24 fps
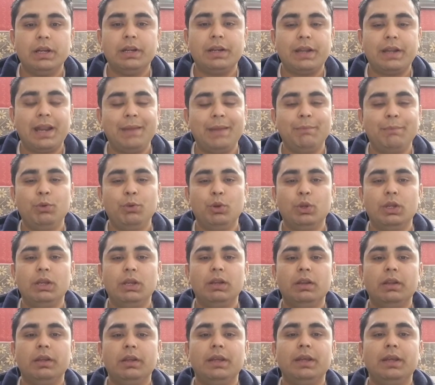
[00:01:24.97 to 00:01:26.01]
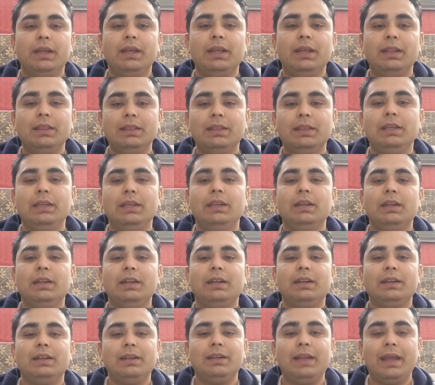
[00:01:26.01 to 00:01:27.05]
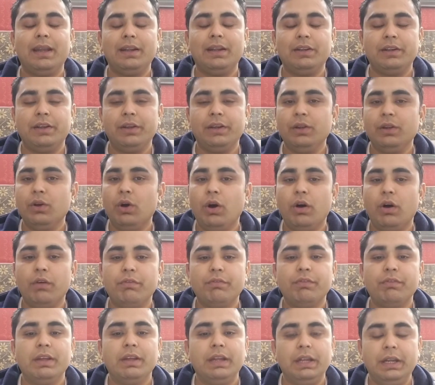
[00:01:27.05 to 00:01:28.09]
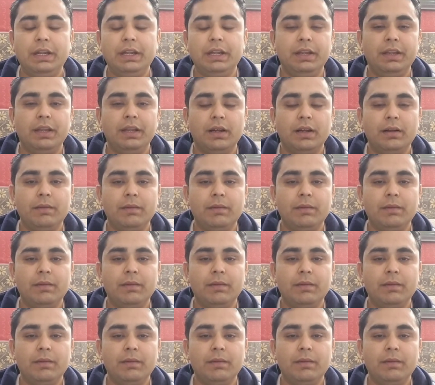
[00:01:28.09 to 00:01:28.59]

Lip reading: tribunal in the territory of India.